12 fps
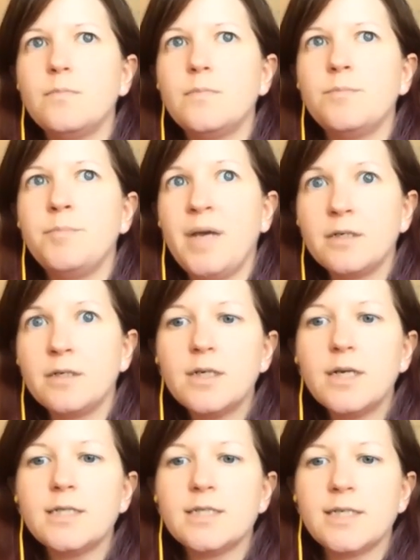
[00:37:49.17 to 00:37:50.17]

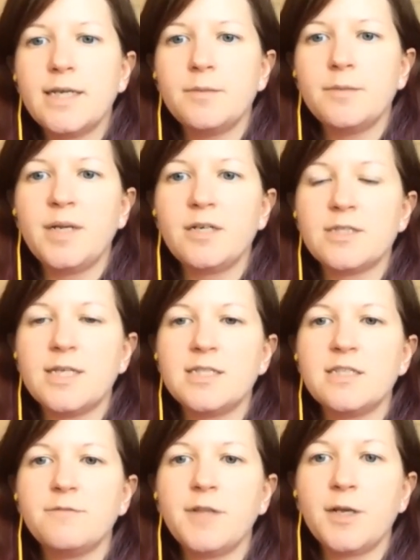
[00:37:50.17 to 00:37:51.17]
better and to get a better
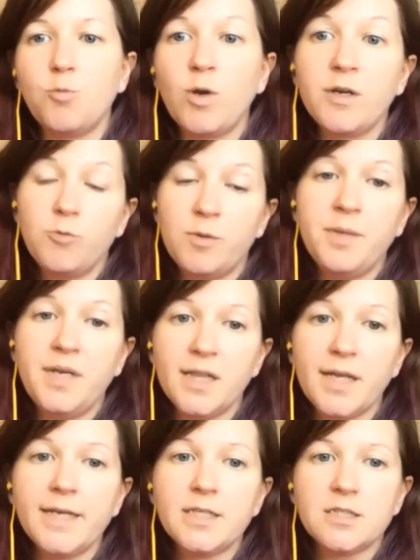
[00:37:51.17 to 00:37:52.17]
sense of like what it would be
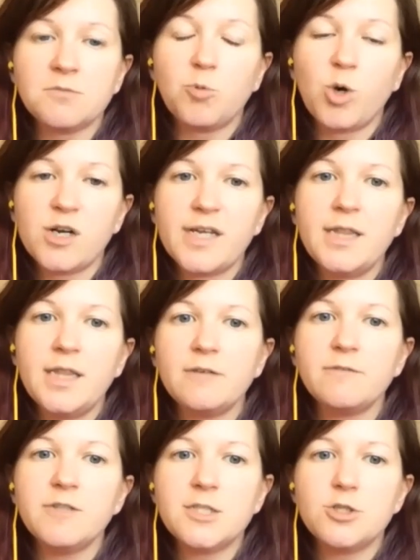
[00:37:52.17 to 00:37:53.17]
like to work in
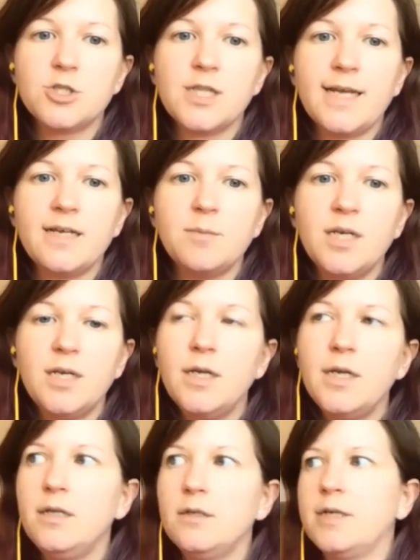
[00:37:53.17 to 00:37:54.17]
that research lab.
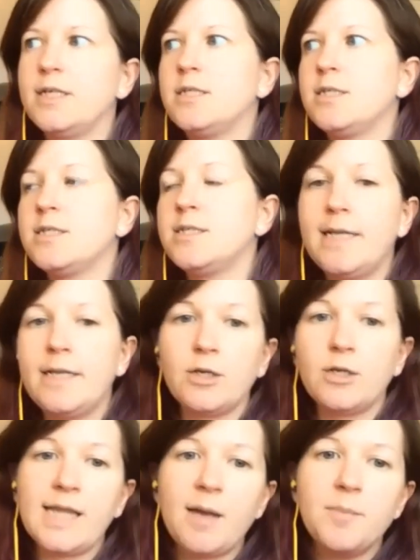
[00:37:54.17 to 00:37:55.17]
You'll get to sit in
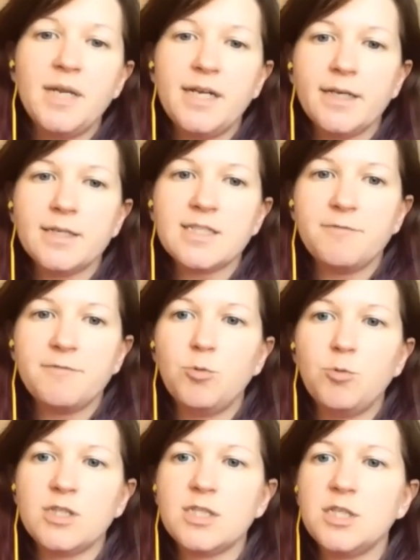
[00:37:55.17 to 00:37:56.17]
on lab meetings if you
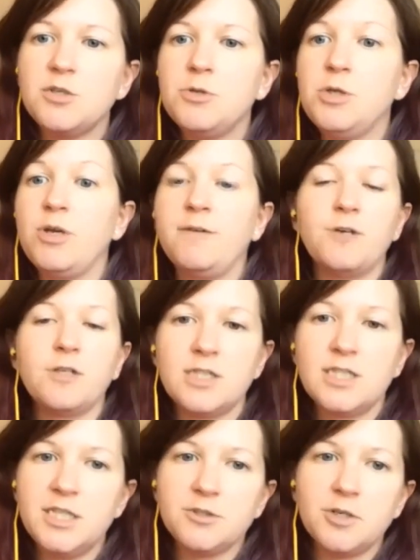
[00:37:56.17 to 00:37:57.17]
want to. You can
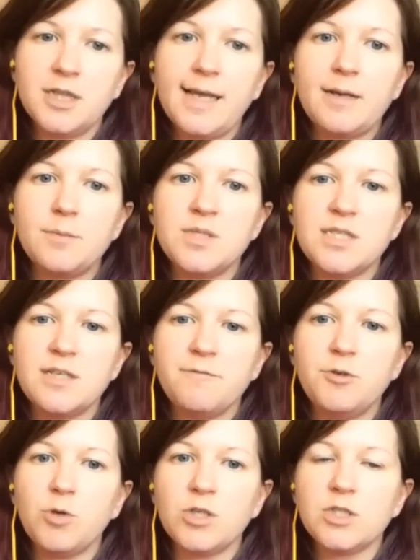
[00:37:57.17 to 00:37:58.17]
volunteer in labs if
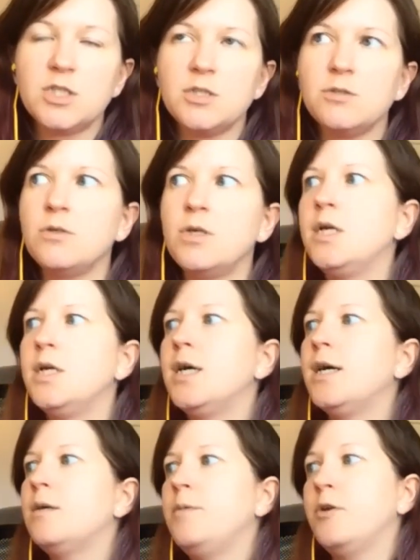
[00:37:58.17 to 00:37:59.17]
you want to.
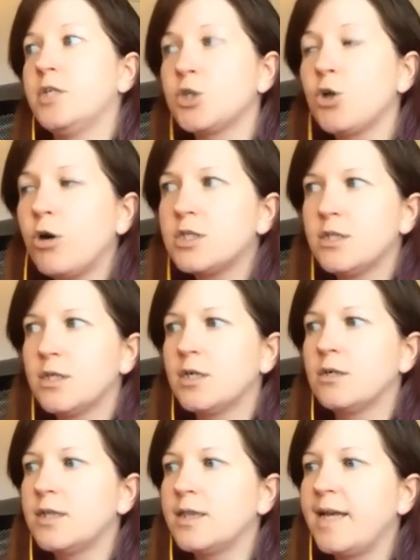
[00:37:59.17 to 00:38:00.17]
You can talk to the
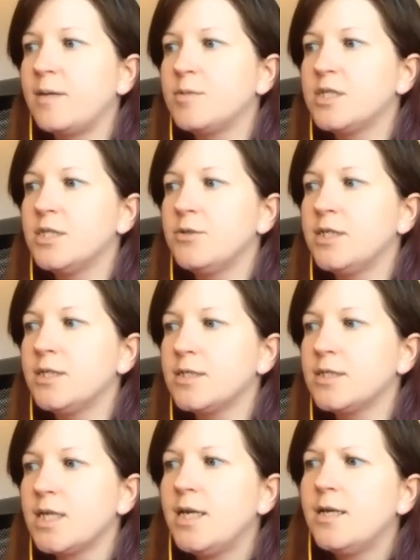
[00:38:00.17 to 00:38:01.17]
current lab
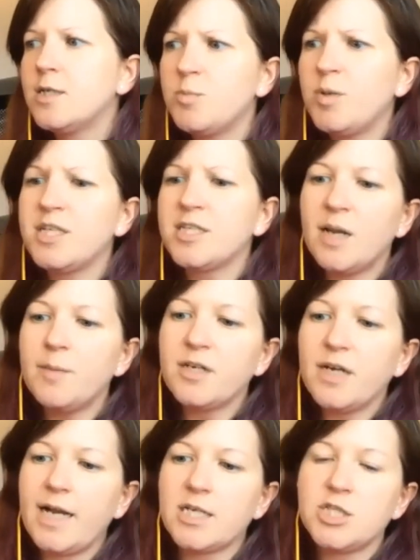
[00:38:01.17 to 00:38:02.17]
students. So by the time
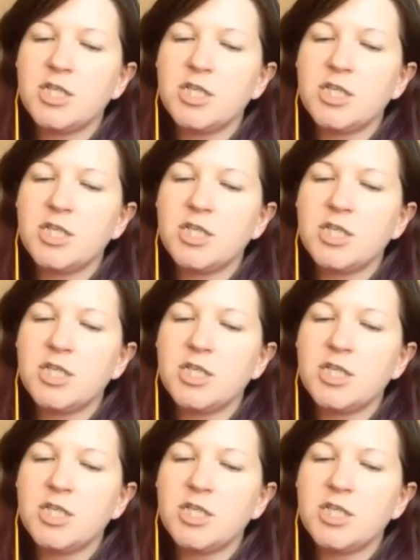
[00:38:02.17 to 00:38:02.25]
you're actually